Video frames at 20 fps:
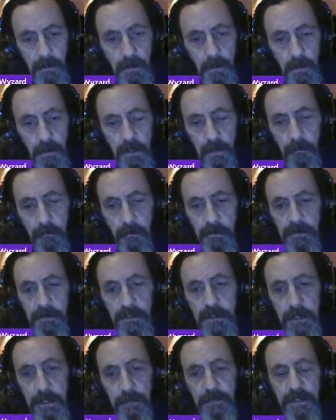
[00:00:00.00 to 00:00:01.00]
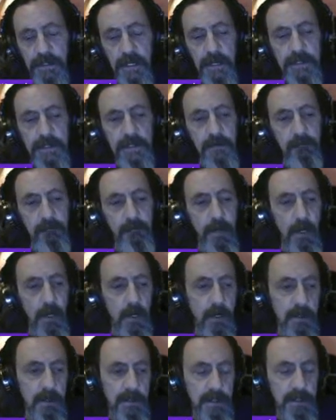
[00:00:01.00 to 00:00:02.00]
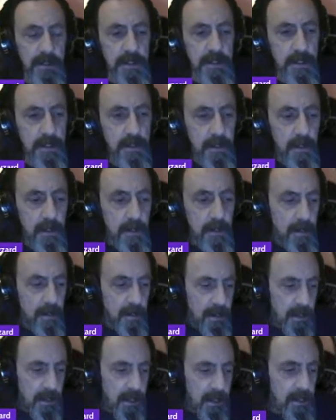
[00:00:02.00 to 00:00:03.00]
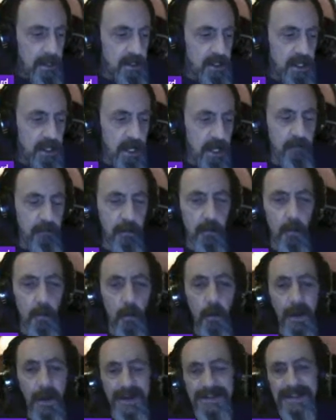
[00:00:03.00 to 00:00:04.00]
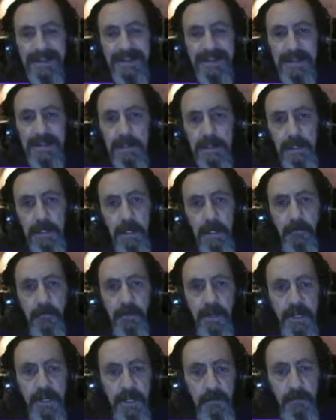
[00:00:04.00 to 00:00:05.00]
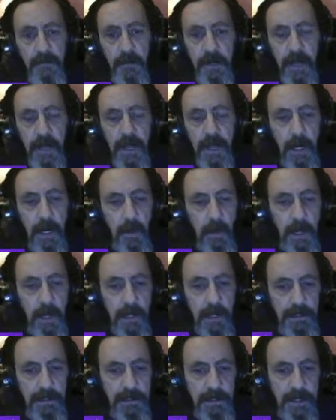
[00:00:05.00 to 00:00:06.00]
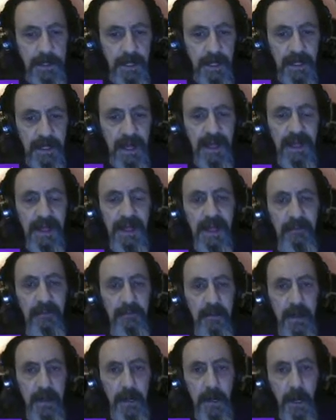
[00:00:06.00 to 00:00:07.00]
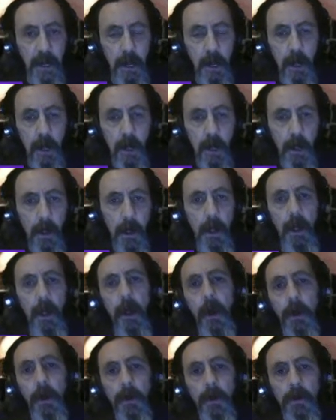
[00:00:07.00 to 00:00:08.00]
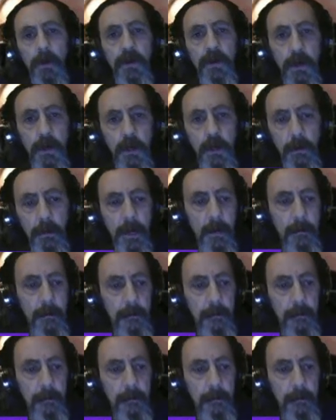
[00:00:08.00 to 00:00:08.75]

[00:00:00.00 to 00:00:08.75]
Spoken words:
Two different subsets of birds, each different residents of the different areas that they live in long term.